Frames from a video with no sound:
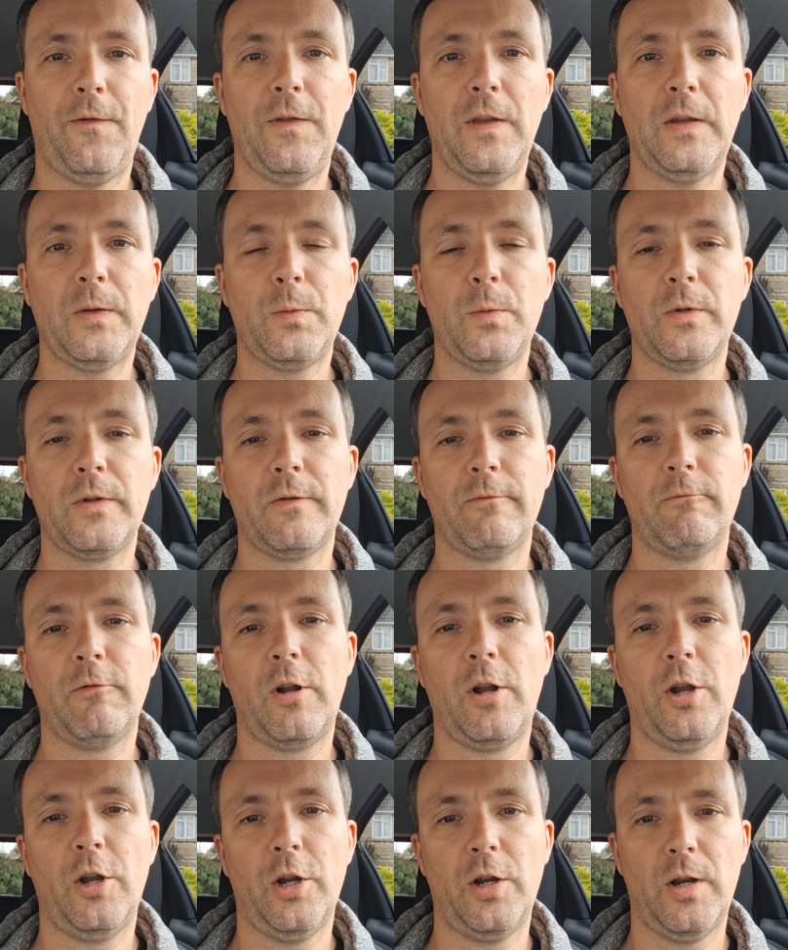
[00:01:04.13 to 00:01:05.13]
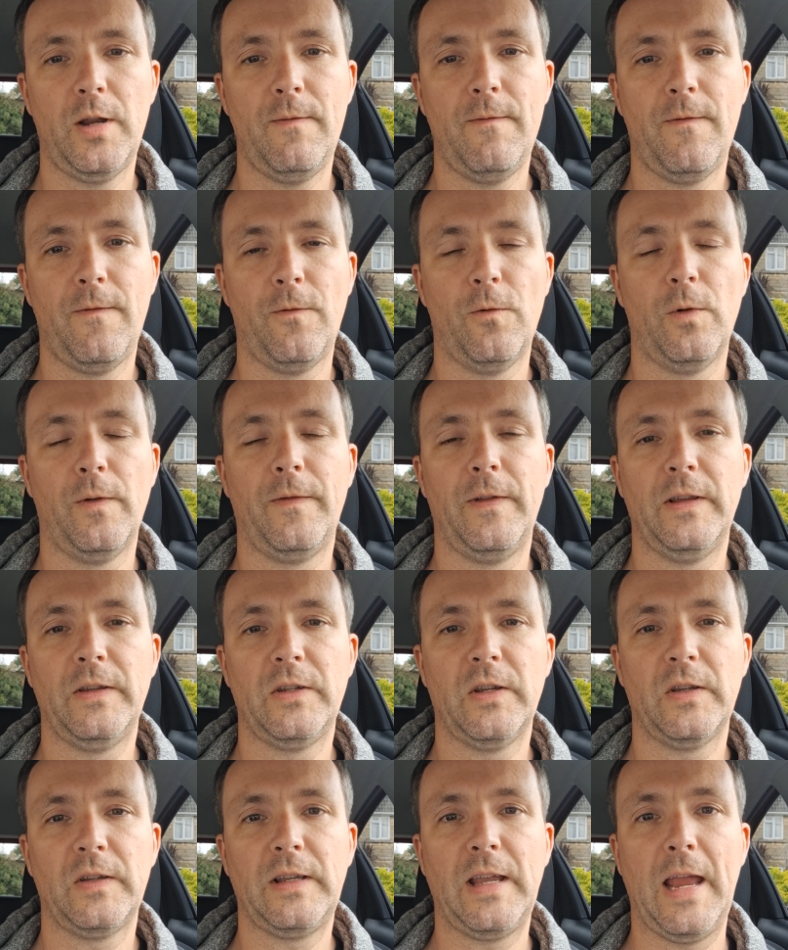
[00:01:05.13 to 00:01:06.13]
this was a recurring fault, if this
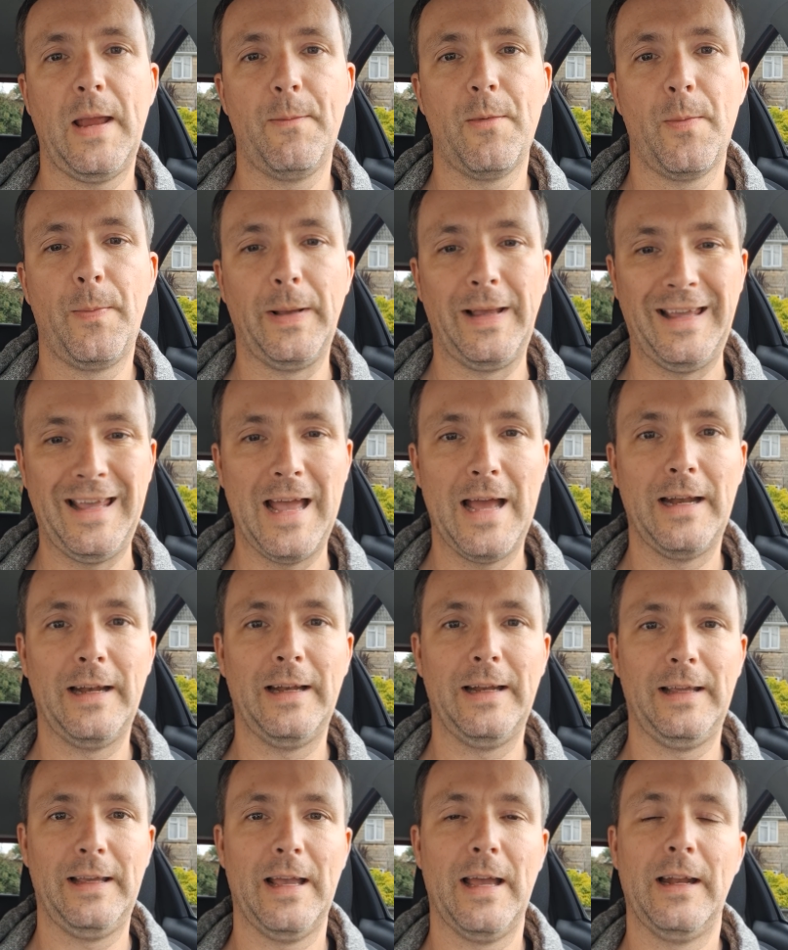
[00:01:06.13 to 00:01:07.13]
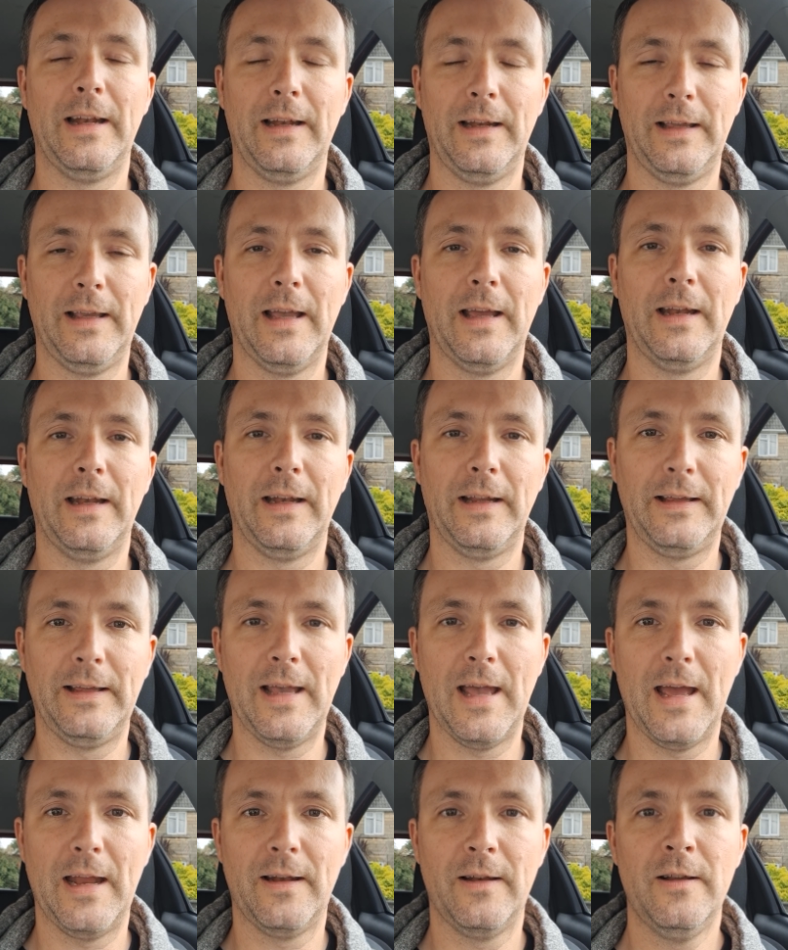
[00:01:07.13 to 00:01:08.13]
just came up again and again and again and
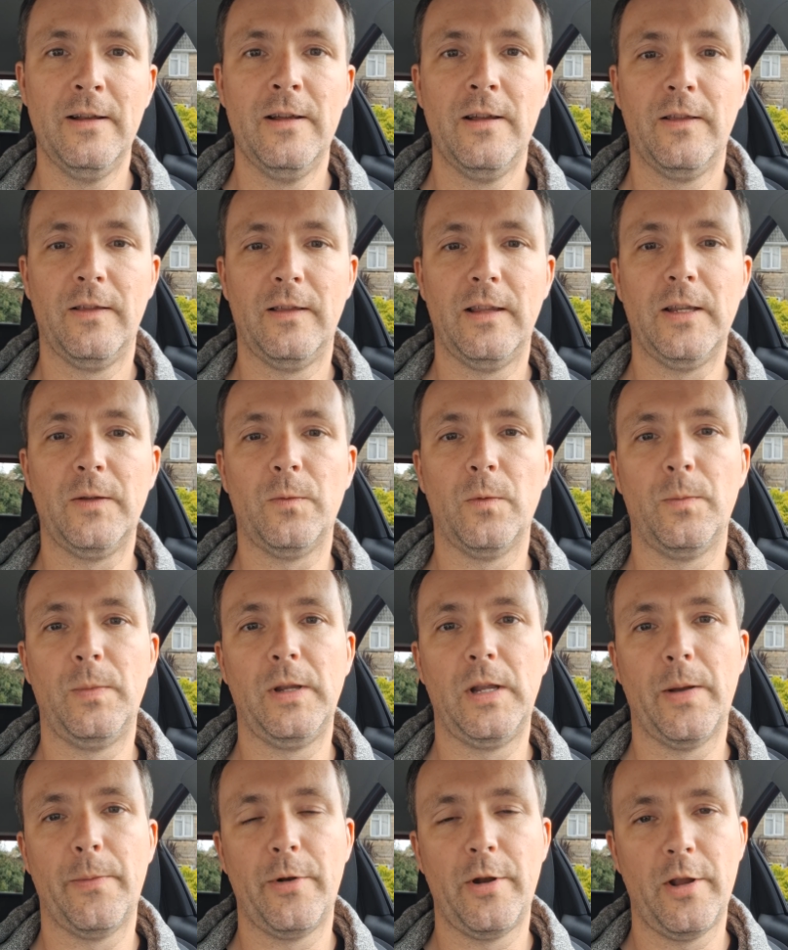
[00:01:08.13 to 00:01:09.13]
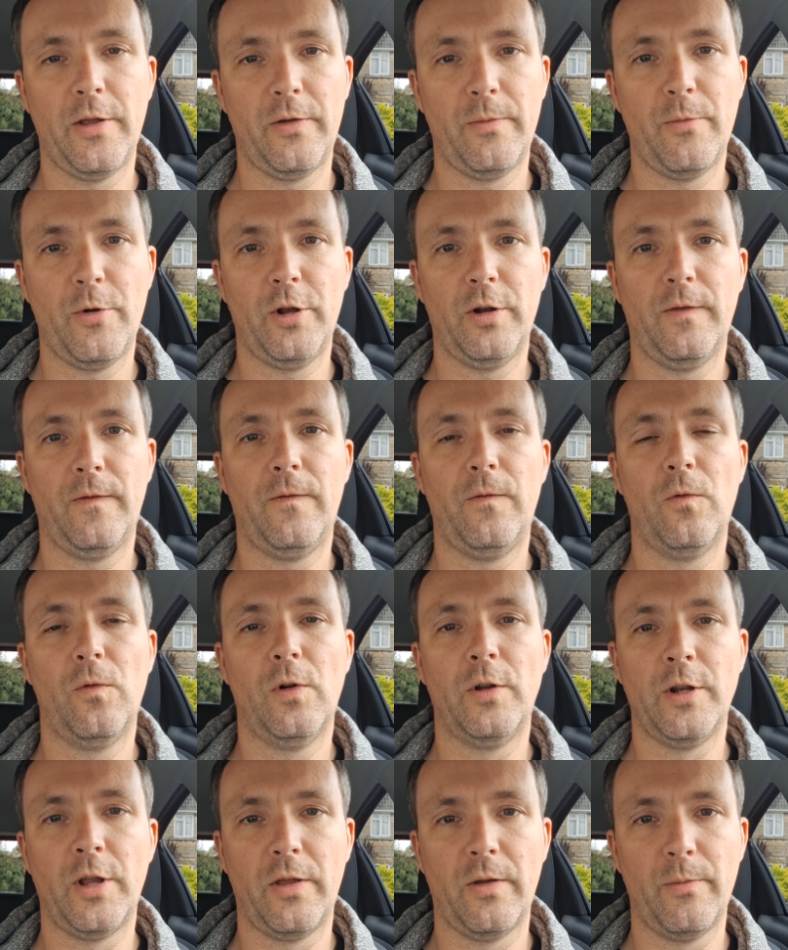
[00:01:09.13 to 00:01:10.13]
again, this would become another minor fault,
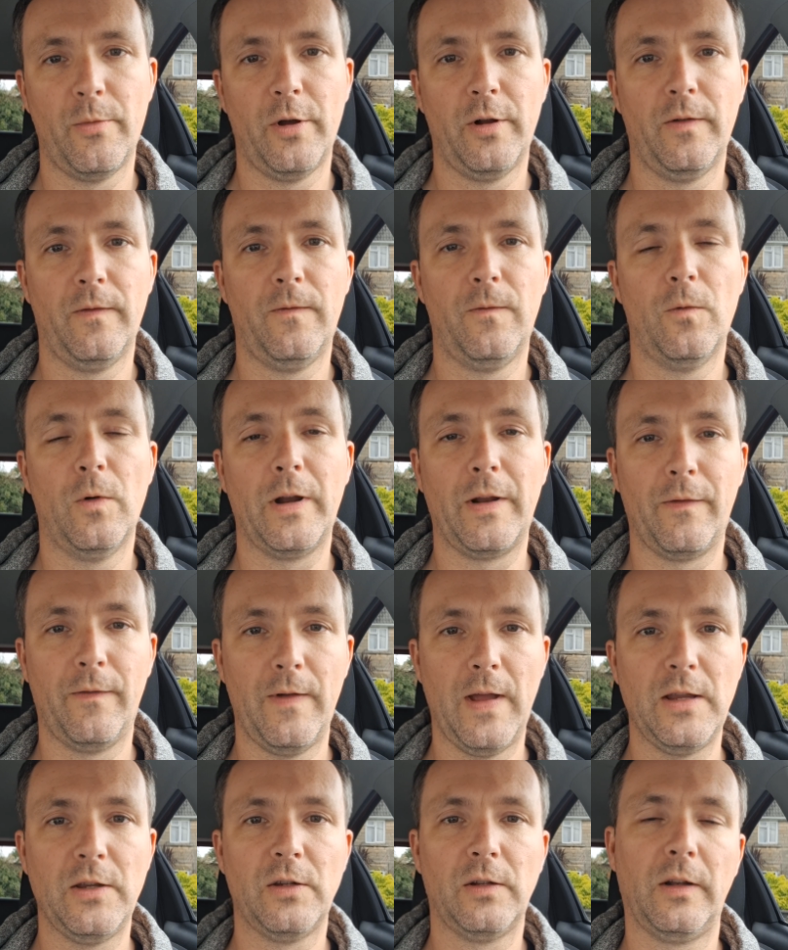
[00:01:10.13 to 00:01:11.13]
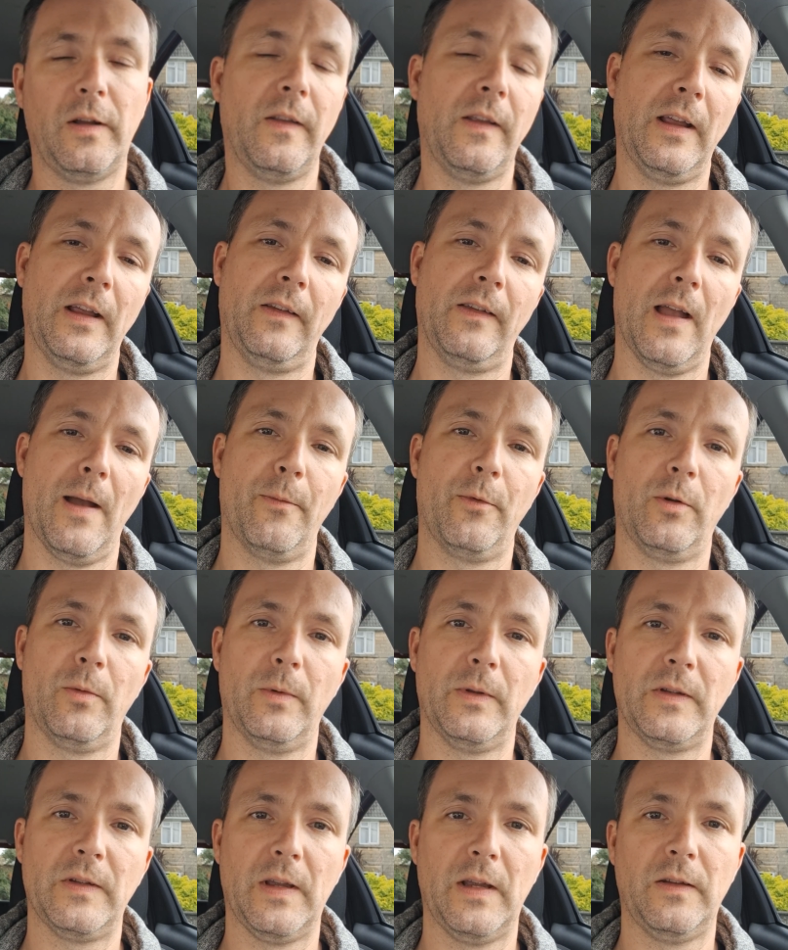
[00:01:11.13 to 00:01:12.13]
and eventually the examiner
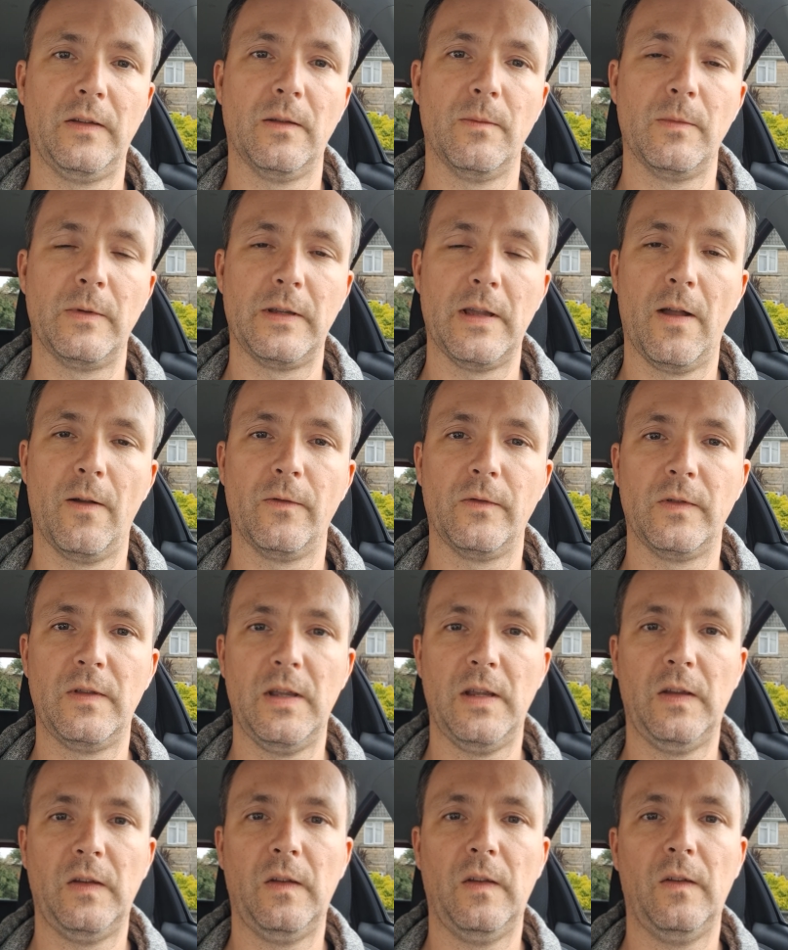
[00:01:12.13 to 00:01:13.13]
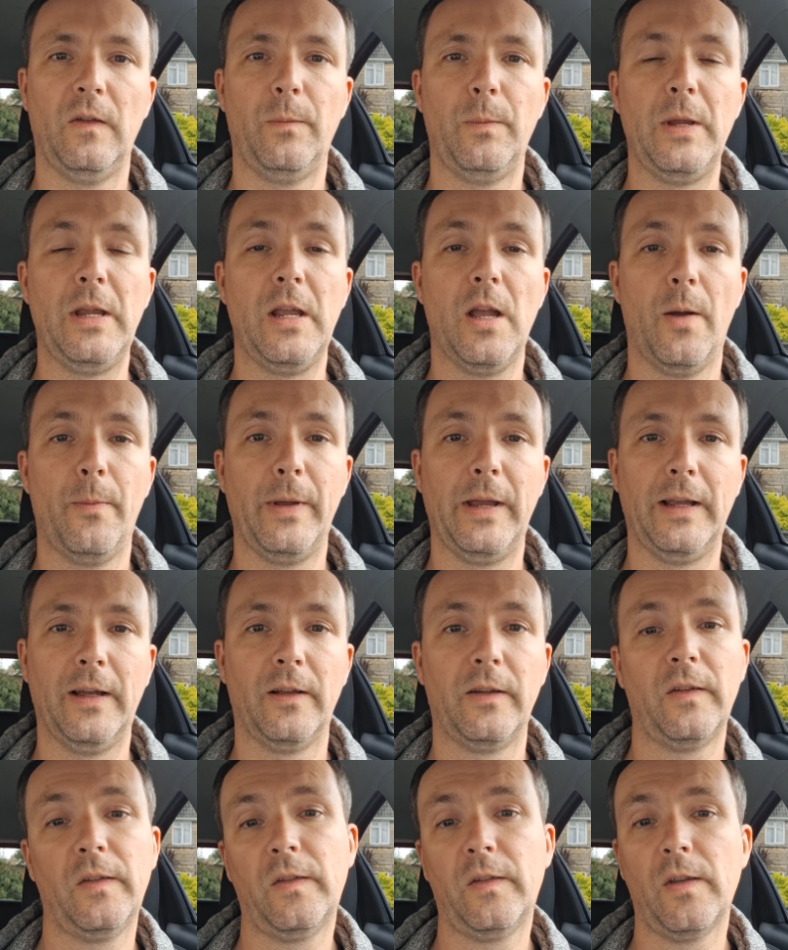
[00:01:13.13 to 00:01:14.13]
would say to themselves, this is becoming
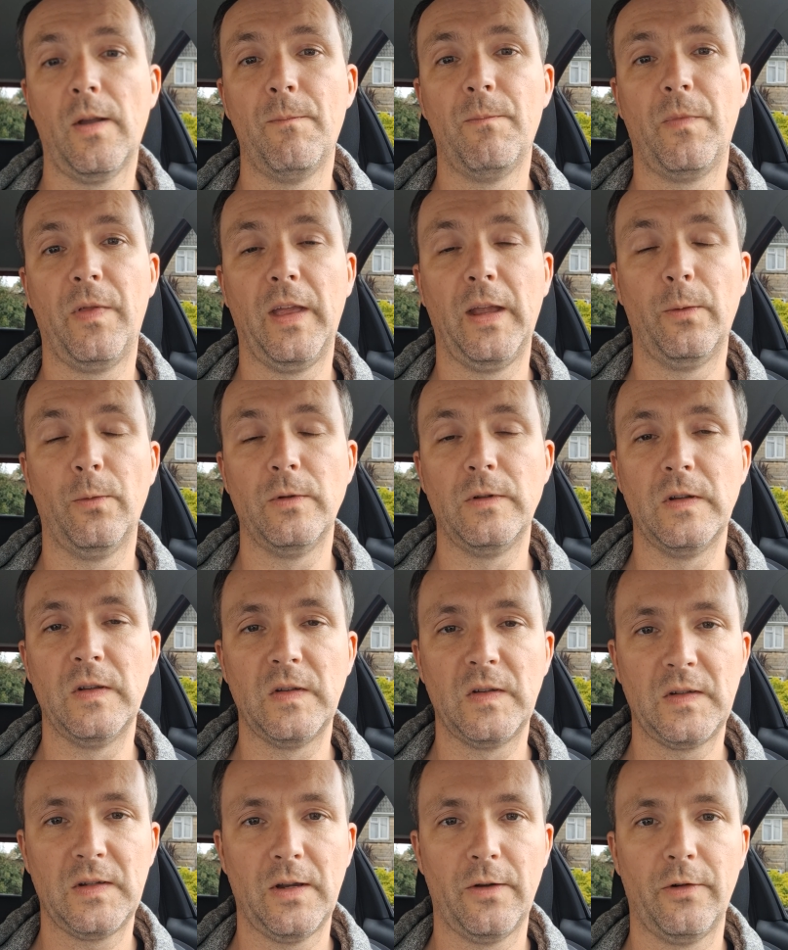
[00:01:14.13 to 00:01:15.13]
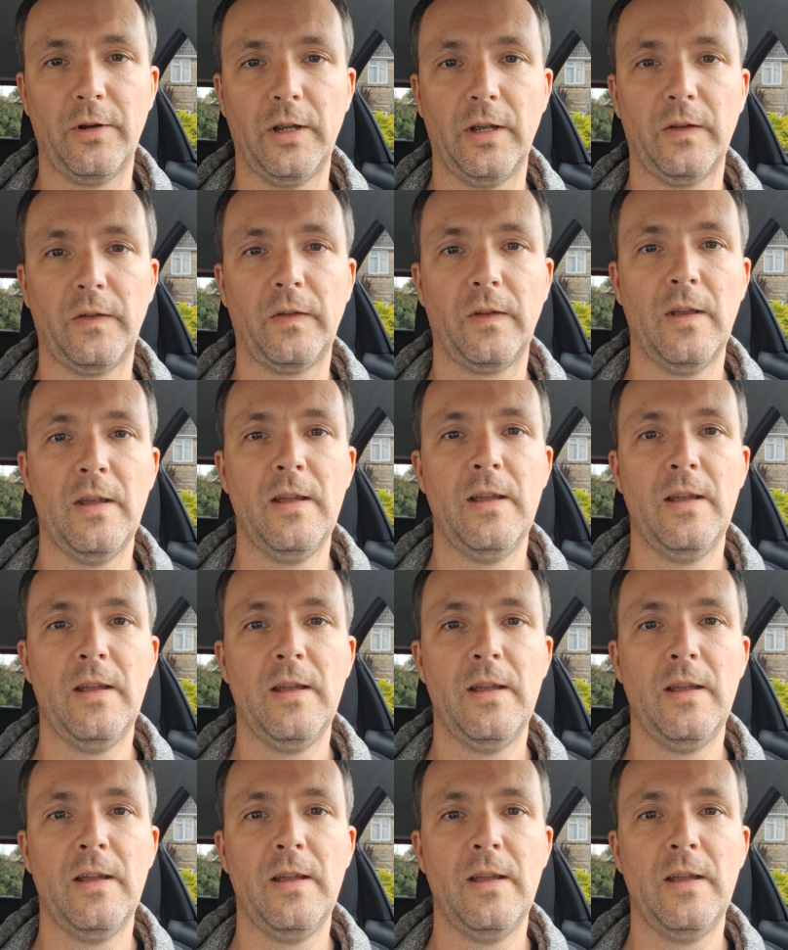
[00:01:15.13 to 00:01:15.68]
something which is serious,